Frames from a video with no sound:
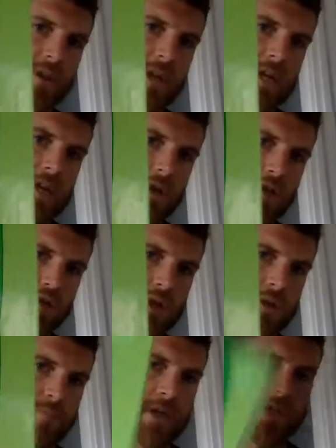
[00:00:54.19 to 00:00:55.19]
The Giving
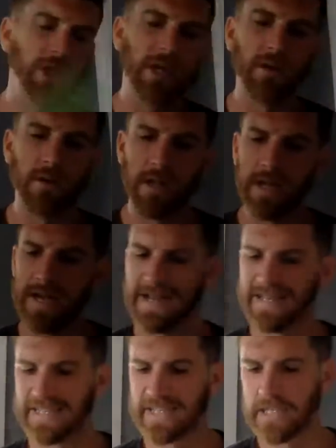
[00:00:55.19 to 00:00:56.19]
Tree by Shel
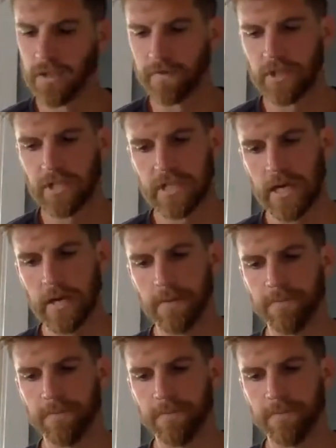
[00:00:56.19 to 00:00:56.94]
Silverstein.